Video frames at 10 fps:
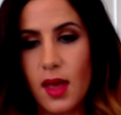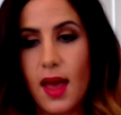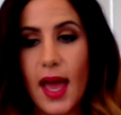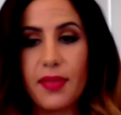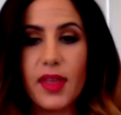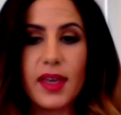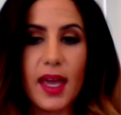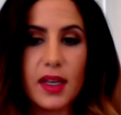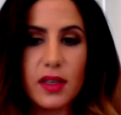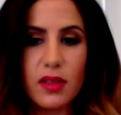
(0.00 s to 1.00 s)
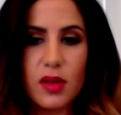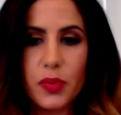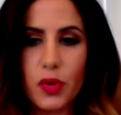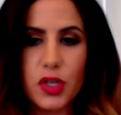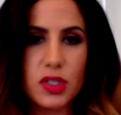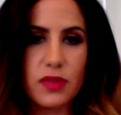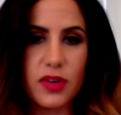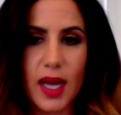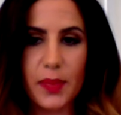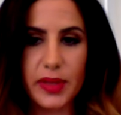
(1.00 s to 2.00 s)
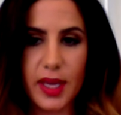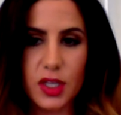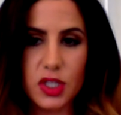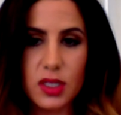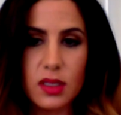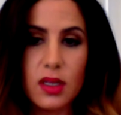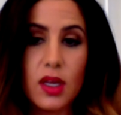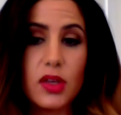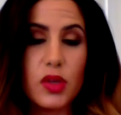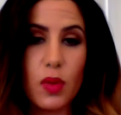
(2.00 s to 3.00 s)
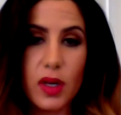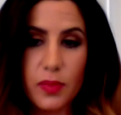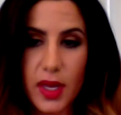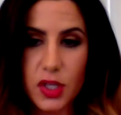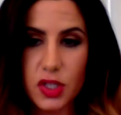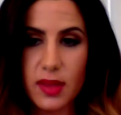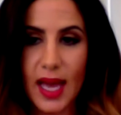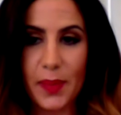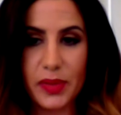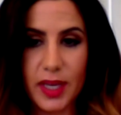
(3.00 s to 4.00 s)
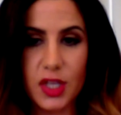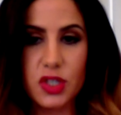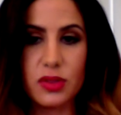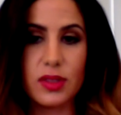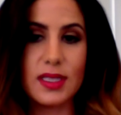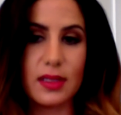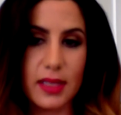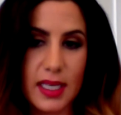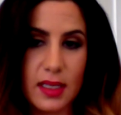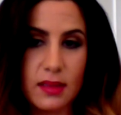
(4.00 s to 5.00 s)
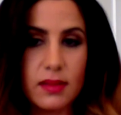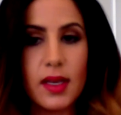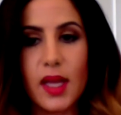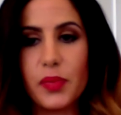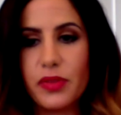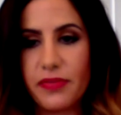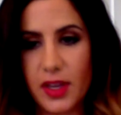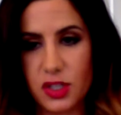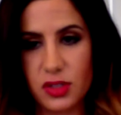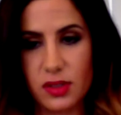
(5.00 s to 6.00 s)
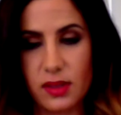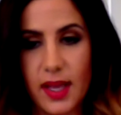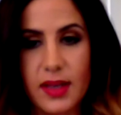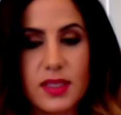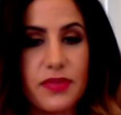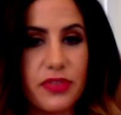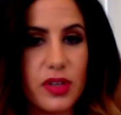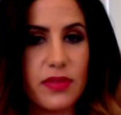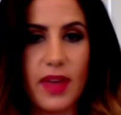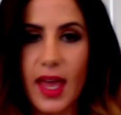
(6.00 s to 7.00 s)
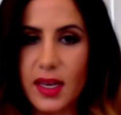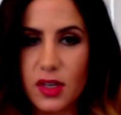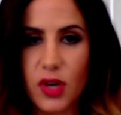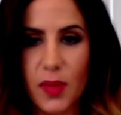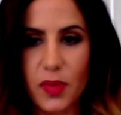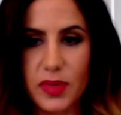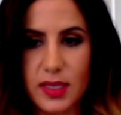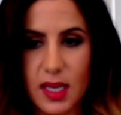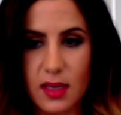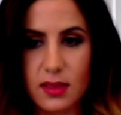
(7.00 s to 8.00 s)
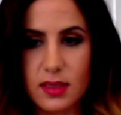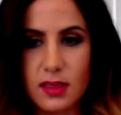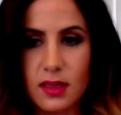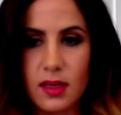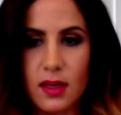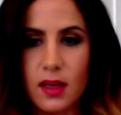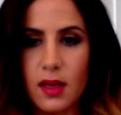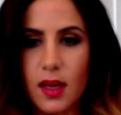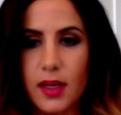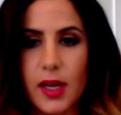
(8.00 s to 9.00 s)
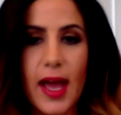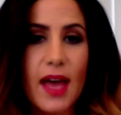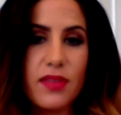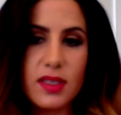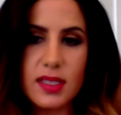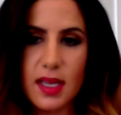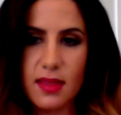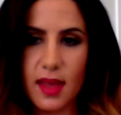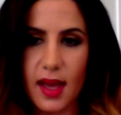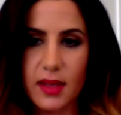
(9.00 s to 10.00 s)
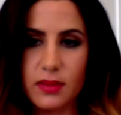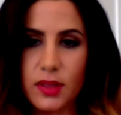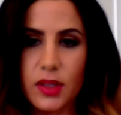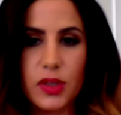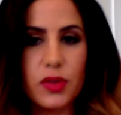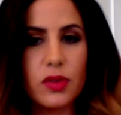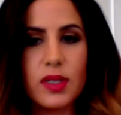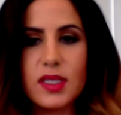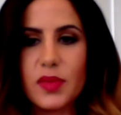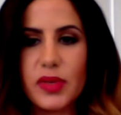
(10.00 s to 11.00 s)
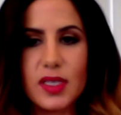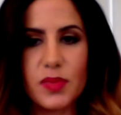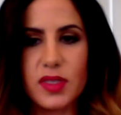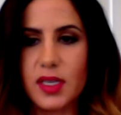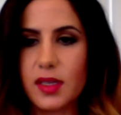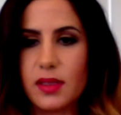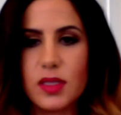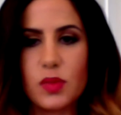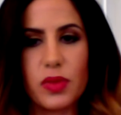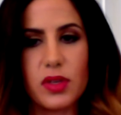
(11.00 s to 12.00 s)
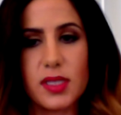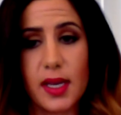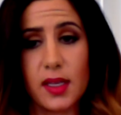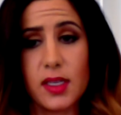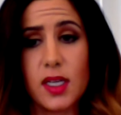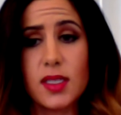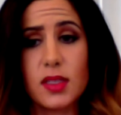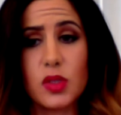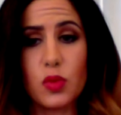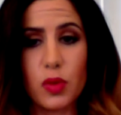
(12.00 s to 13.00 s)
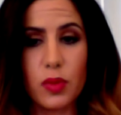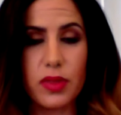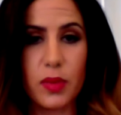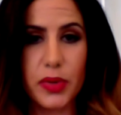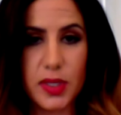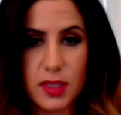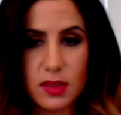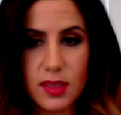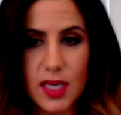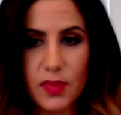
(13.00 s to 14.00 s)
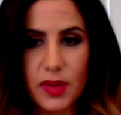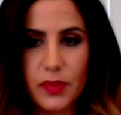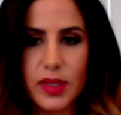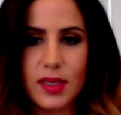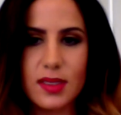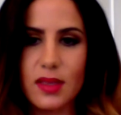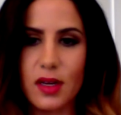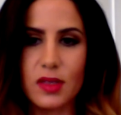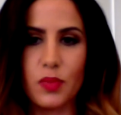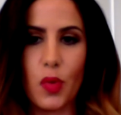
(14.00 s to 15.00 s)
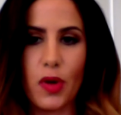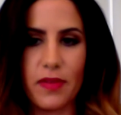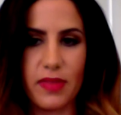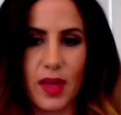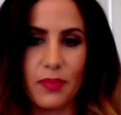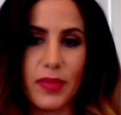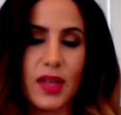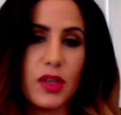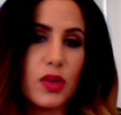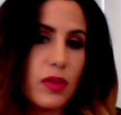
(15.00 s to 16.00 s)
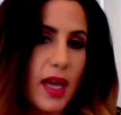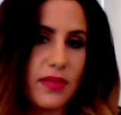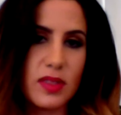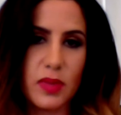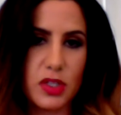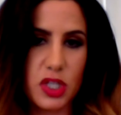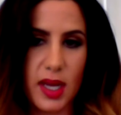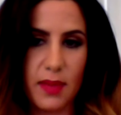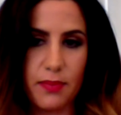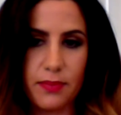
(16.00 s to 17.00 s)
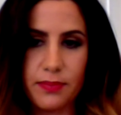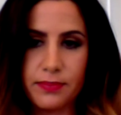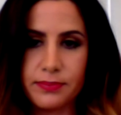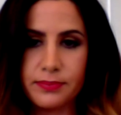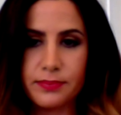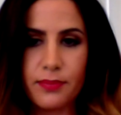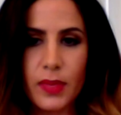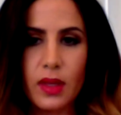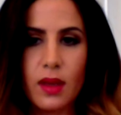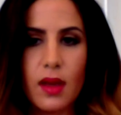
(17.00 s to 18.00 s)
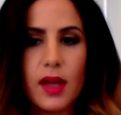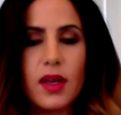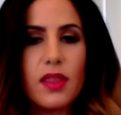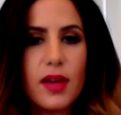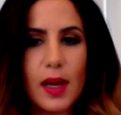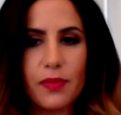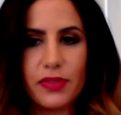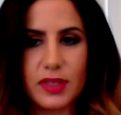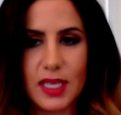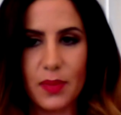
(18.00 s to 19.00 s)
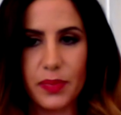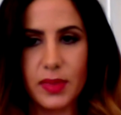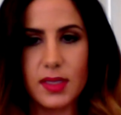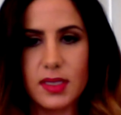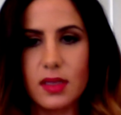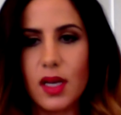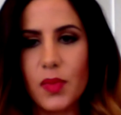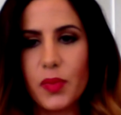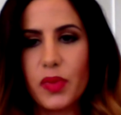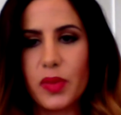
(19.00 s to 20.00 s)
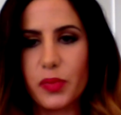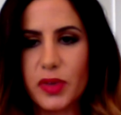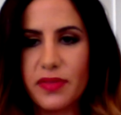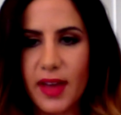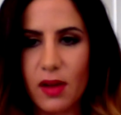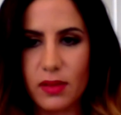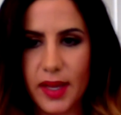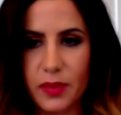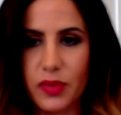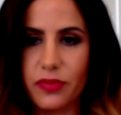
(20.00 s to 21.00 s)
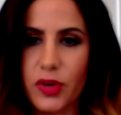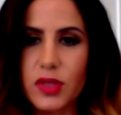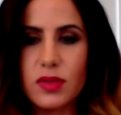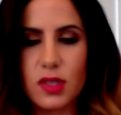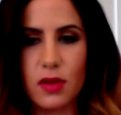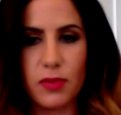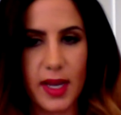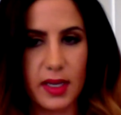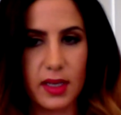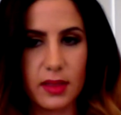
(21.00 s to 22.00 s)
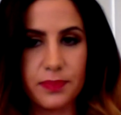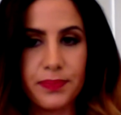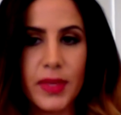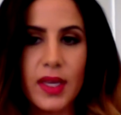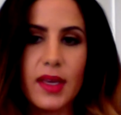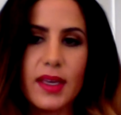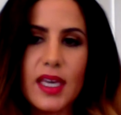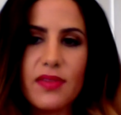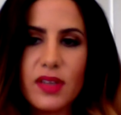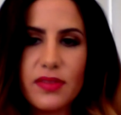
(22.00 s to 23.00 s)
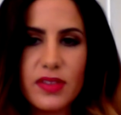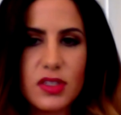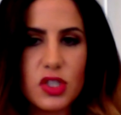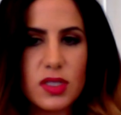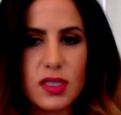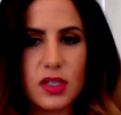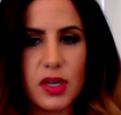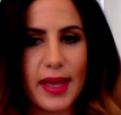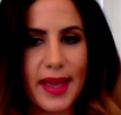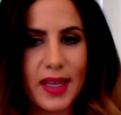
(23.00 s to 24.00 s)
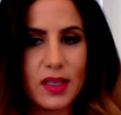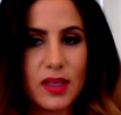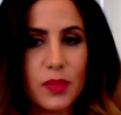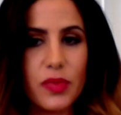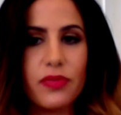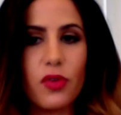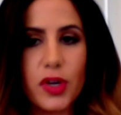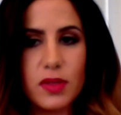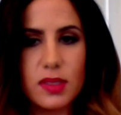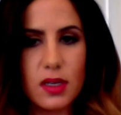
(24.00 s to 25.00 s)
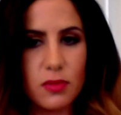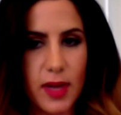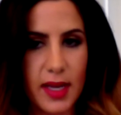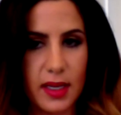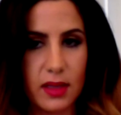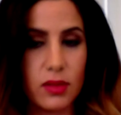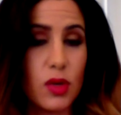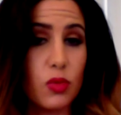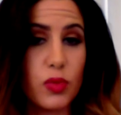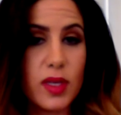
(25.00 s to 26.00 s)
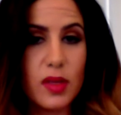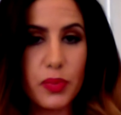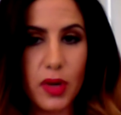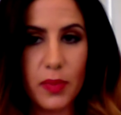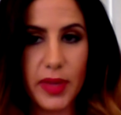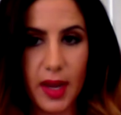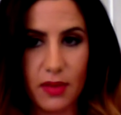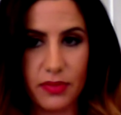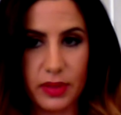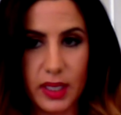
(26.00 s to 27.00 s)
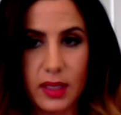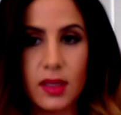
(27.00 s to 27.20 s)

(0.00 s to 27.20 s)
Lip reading: And like any other portion of your application, you want to make sure the application looks clean and professional and is free of any grammar mistakes. Now, having said that, you don't need to be as meticulous with your secondaries as you were with your personal statement because there are more of them and you don't have as much time. Another helpful tip is to come up with a brief outline before you start writing. Even if it's just in your head, before you start writing, read the prompt carefully.